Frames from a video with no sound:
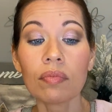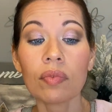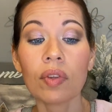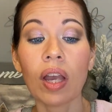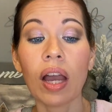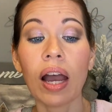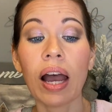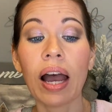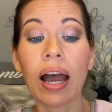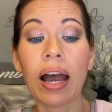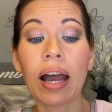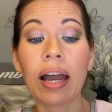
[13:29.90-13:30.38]

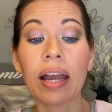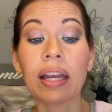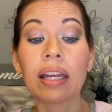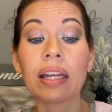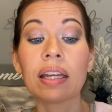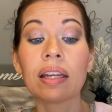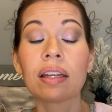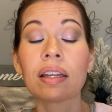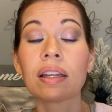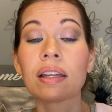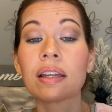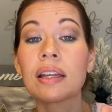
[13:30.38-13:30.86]
I
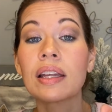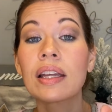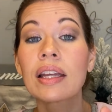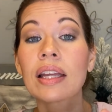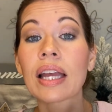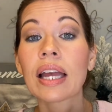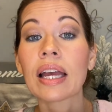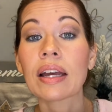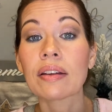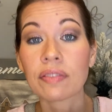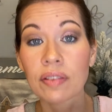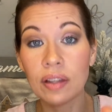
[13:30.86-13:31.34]

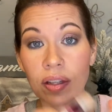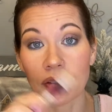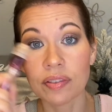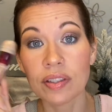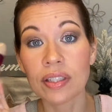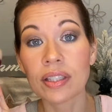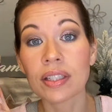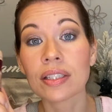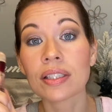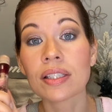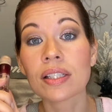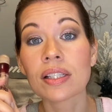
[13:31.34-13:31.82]
have loved
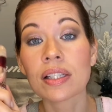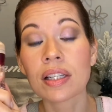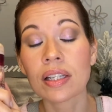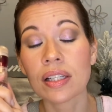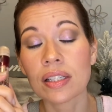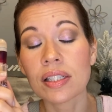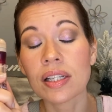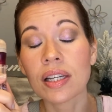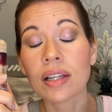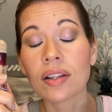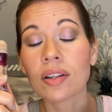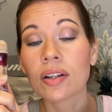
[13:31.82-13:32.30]
this
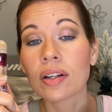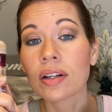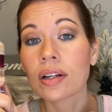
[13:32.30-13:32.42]
concealer.